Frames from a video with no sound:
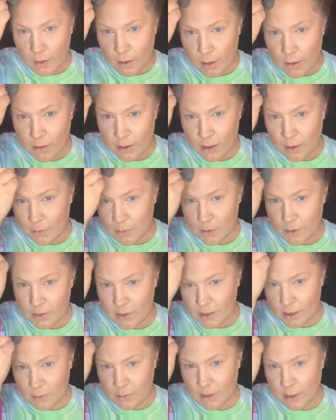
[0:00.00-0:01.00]
Then I put
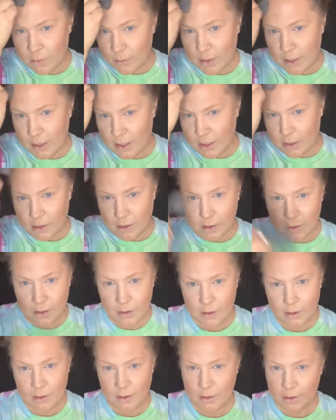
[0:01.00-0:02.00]
some up here,
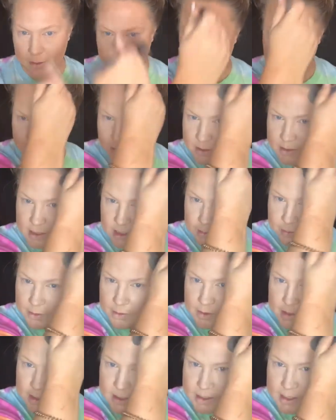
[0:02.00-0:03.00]
put some on
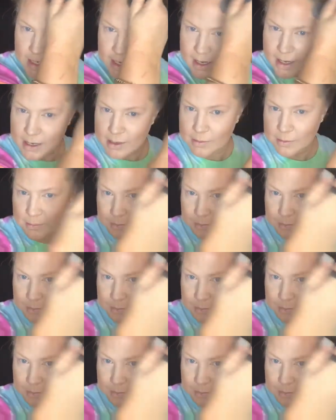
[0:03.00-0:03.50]
this side.